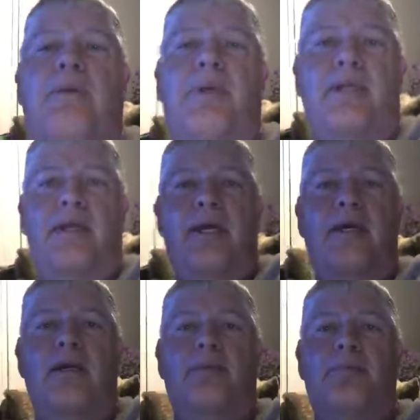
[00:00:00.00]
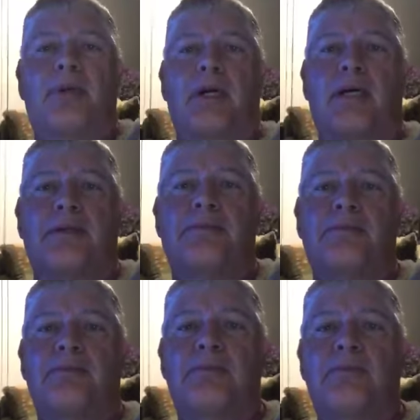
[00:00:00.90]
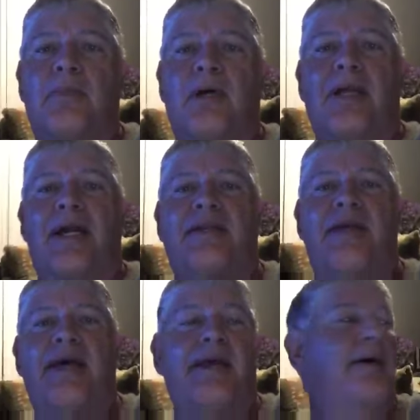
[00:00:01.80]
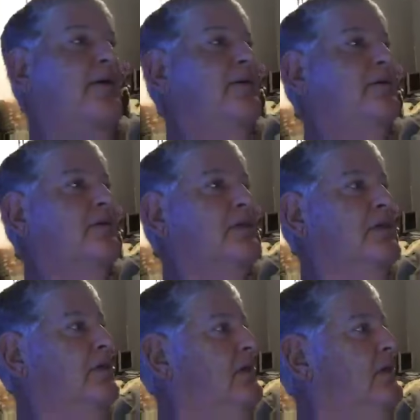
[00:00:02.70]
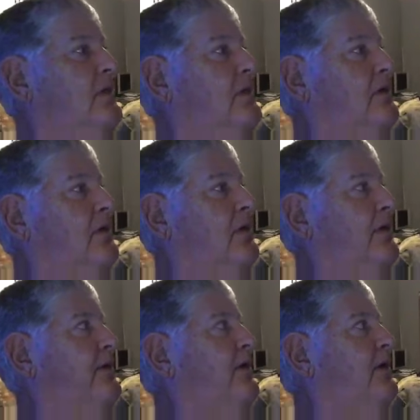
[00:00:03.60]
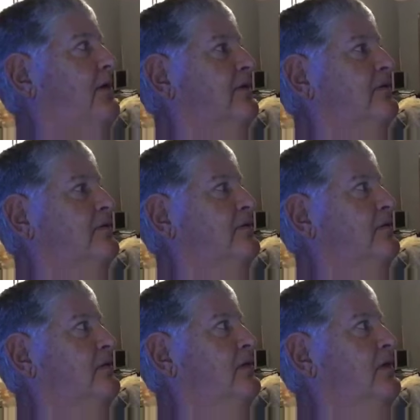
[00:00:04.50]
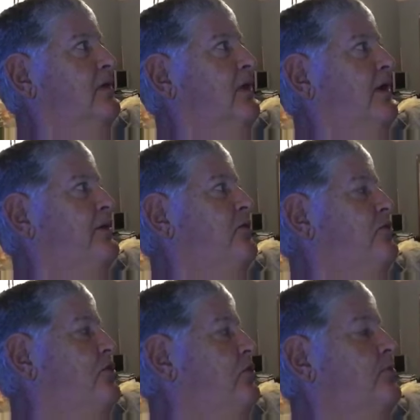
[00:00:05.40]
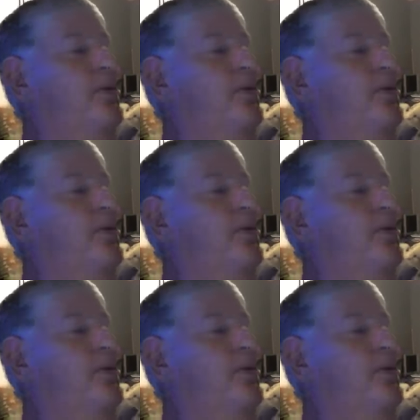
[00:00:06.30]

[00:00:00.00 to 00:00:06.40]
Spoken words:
not taking up a lot of data on YouTube.